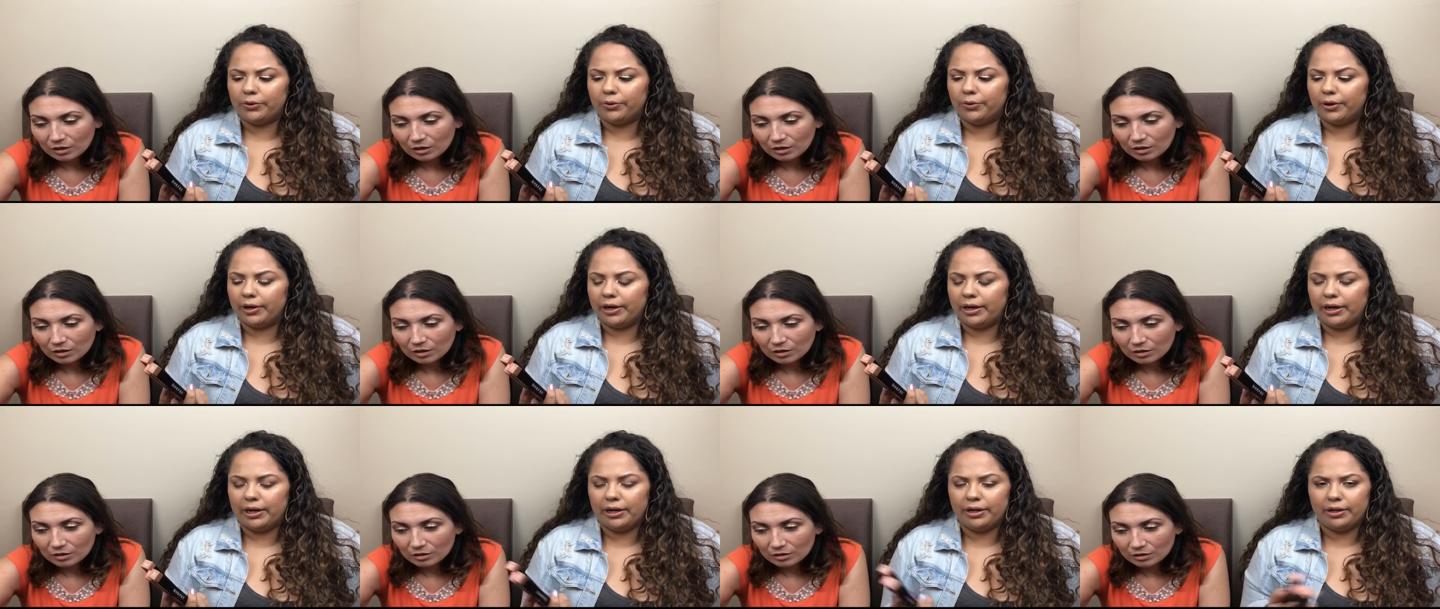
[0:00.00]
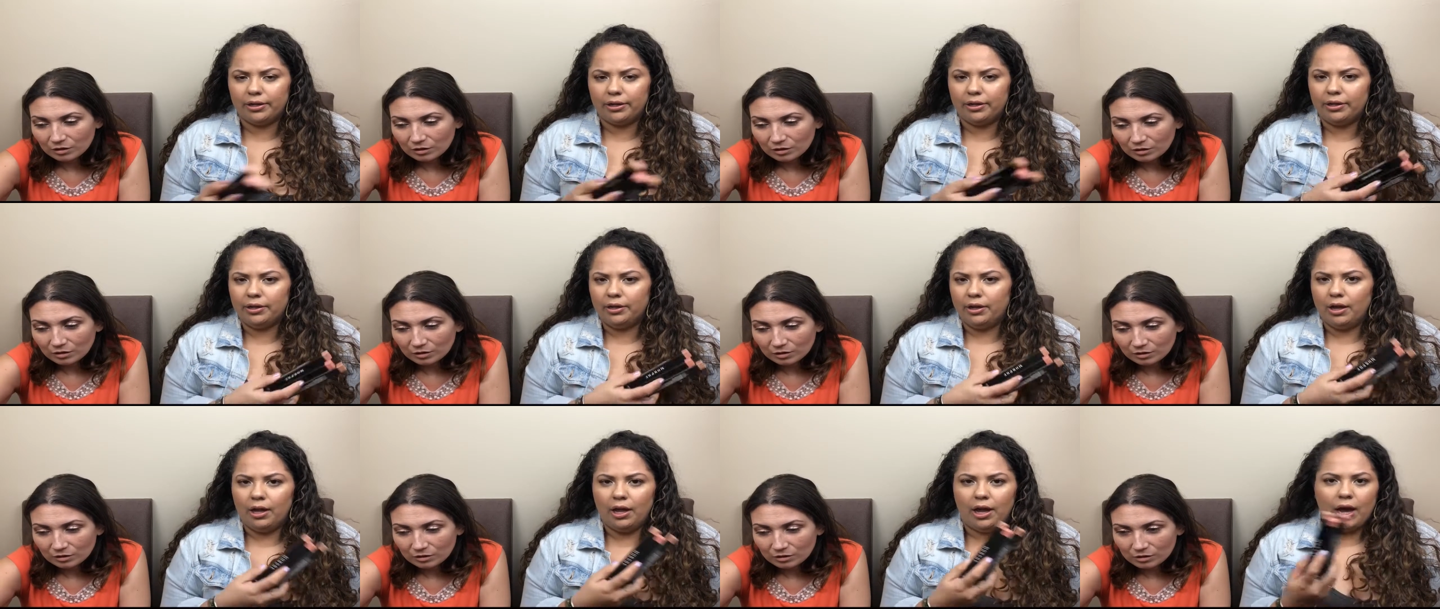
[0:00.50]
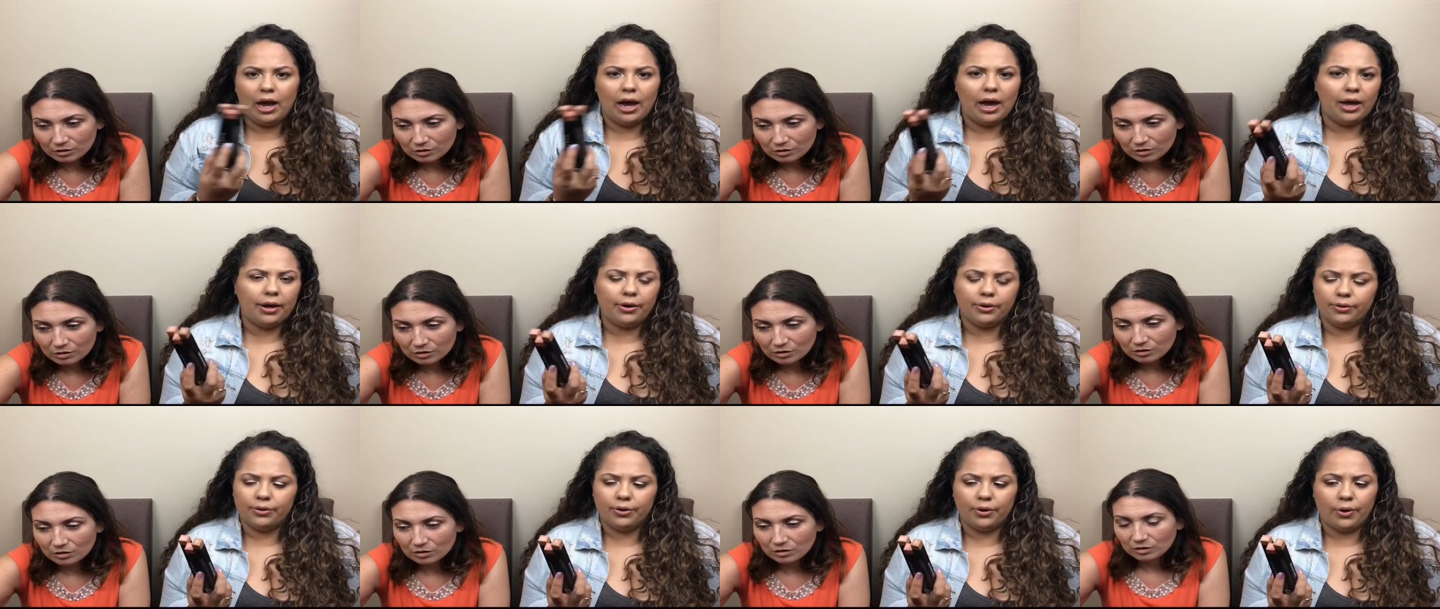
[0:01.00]
Speaker 1: great. I
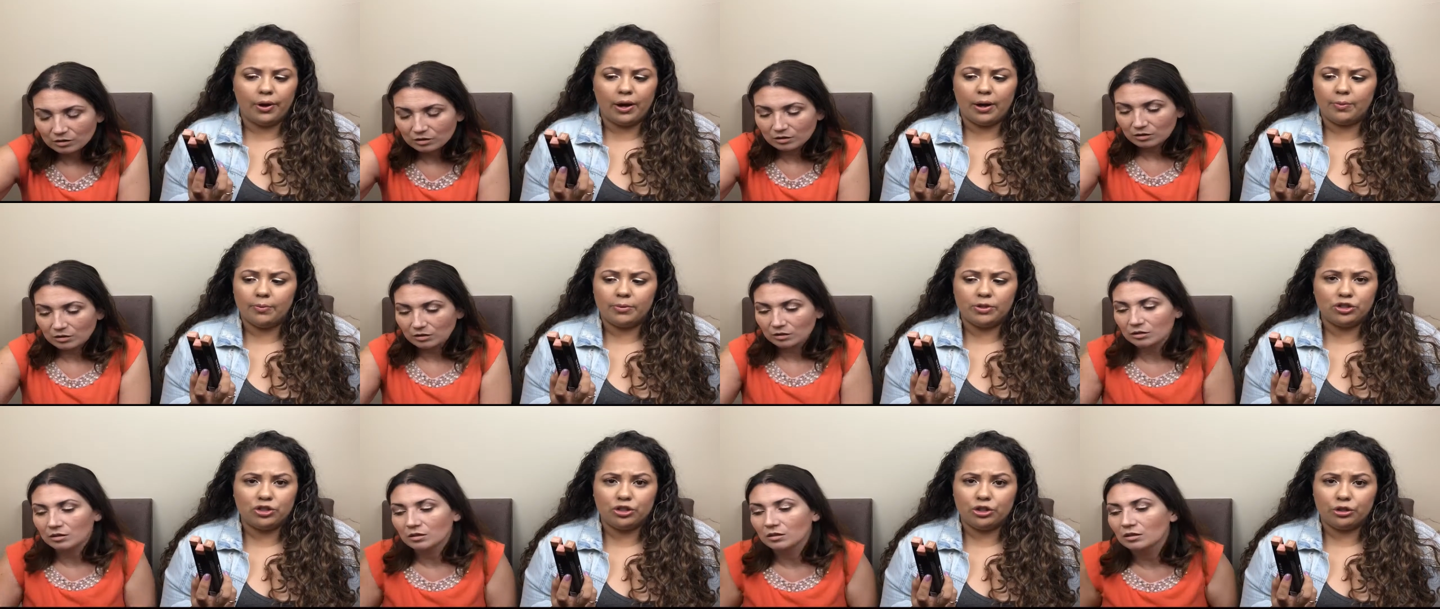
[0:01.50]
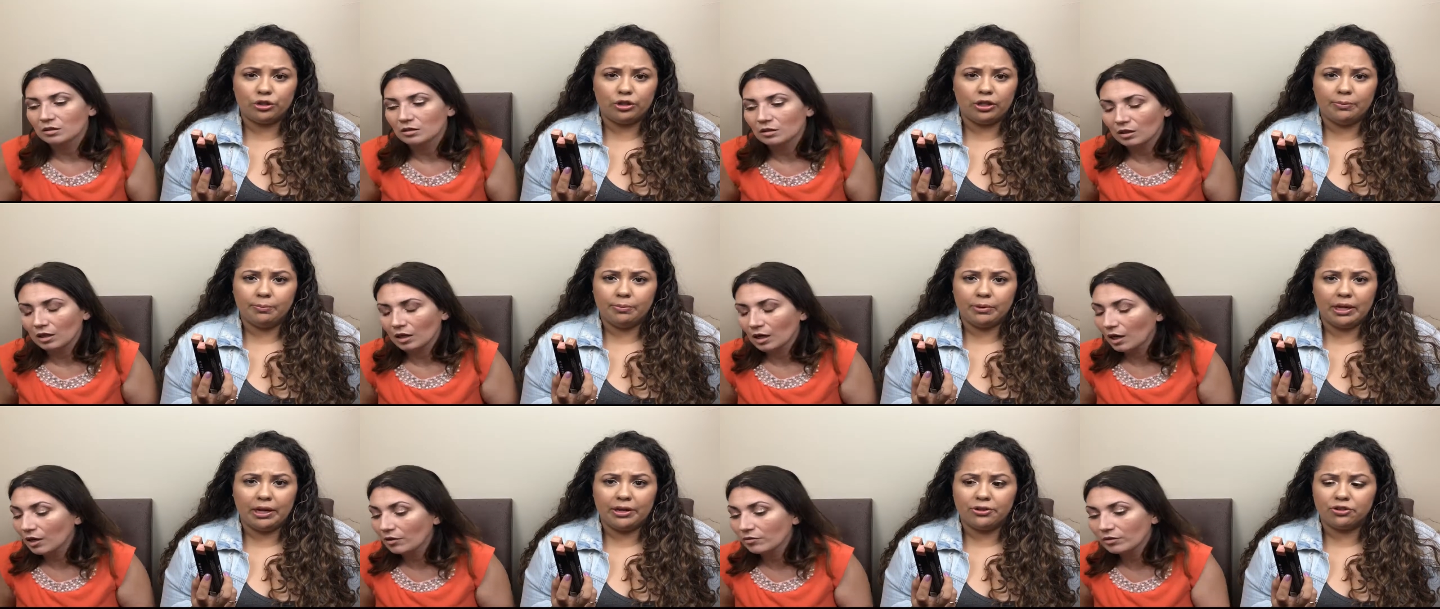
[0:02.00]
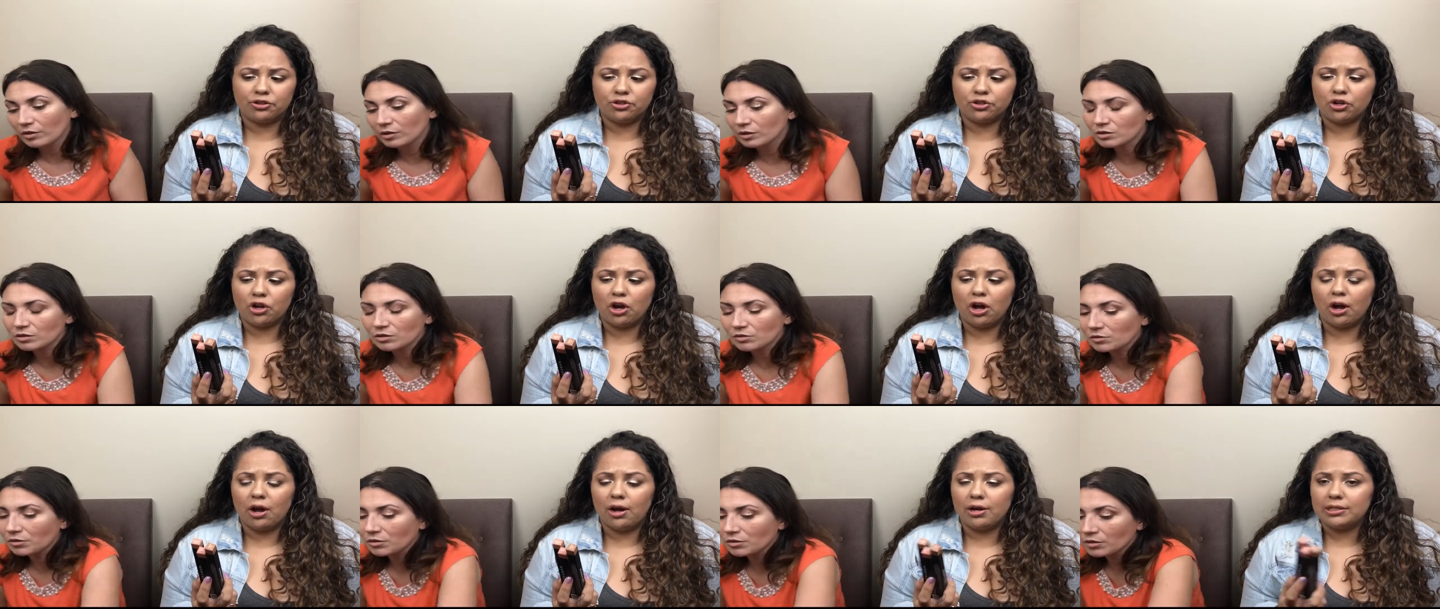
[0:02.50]
don't know how much their lip liners
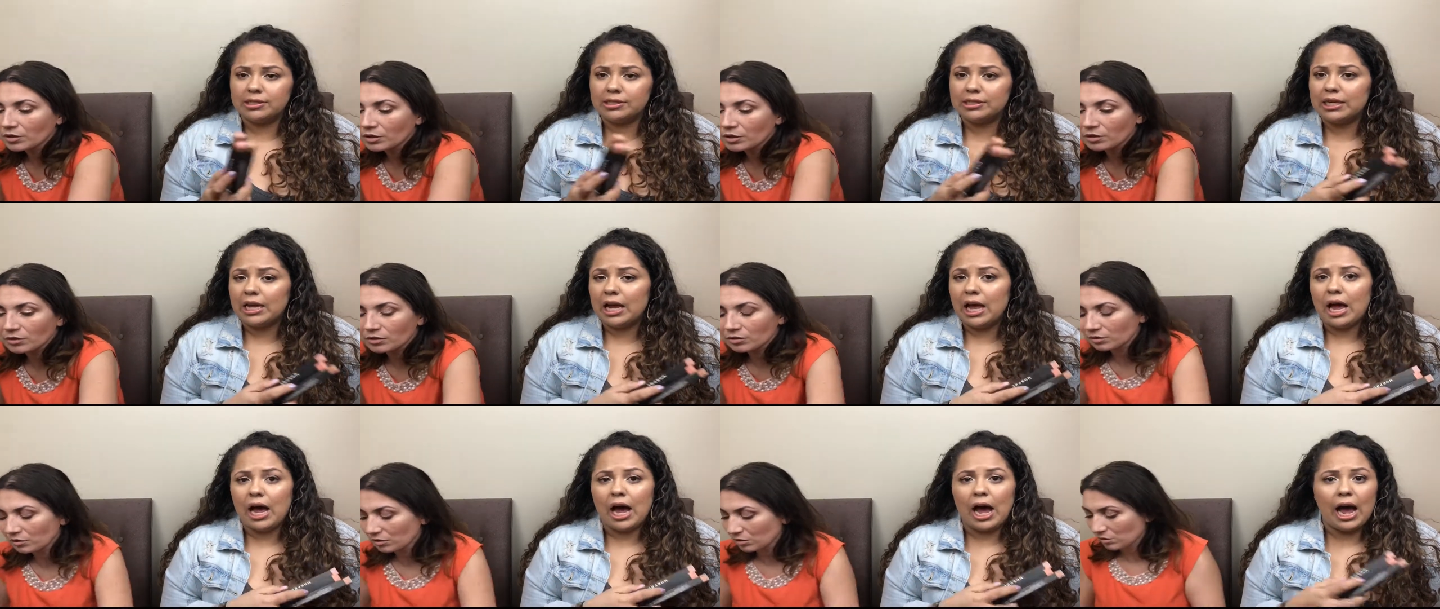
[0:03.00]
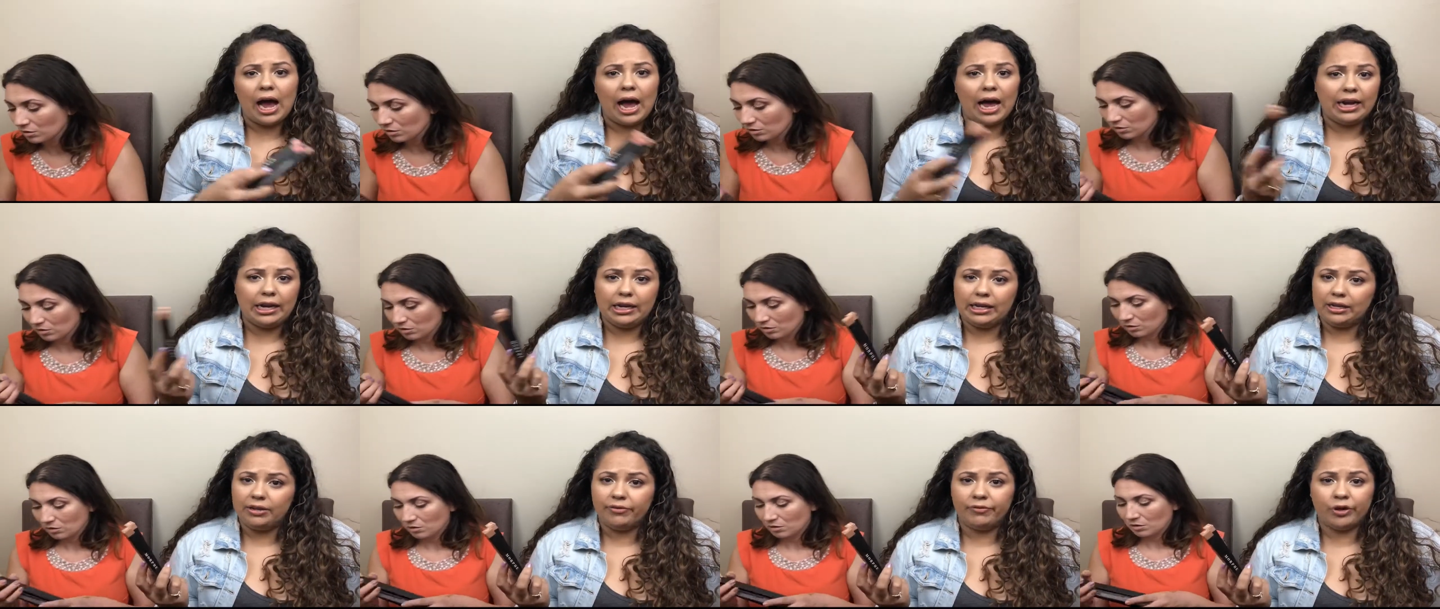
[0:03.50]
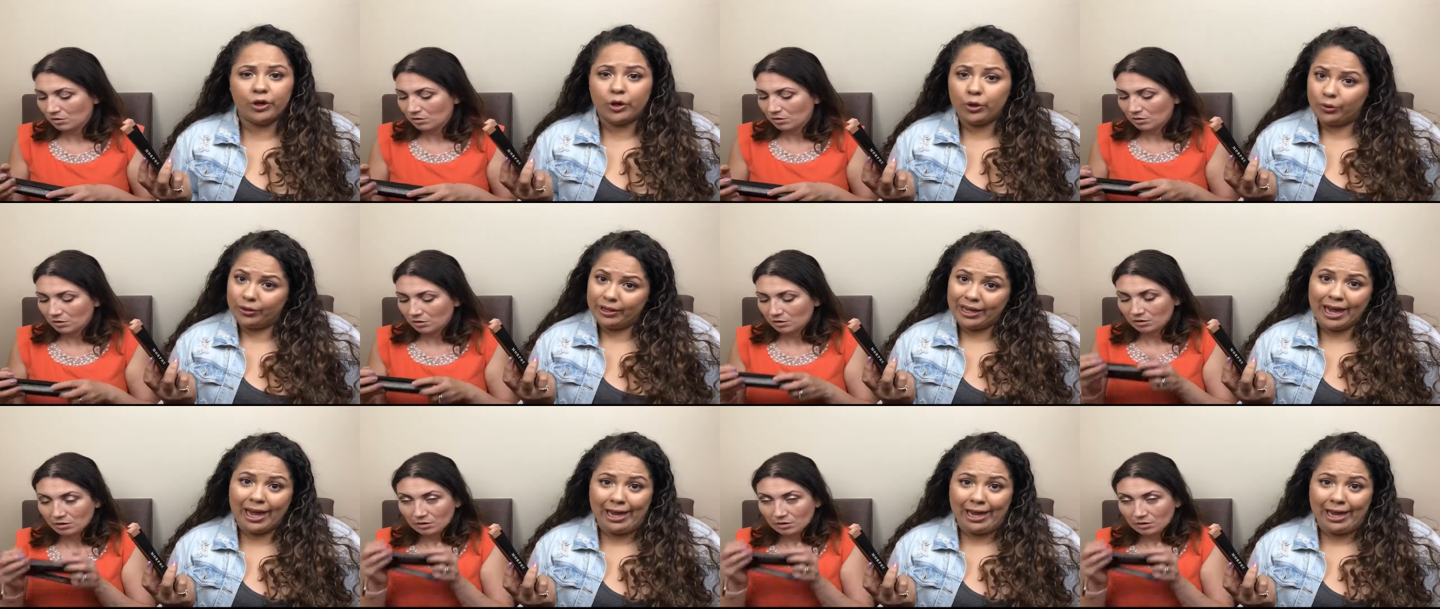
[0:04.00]
cost. I didn't even know they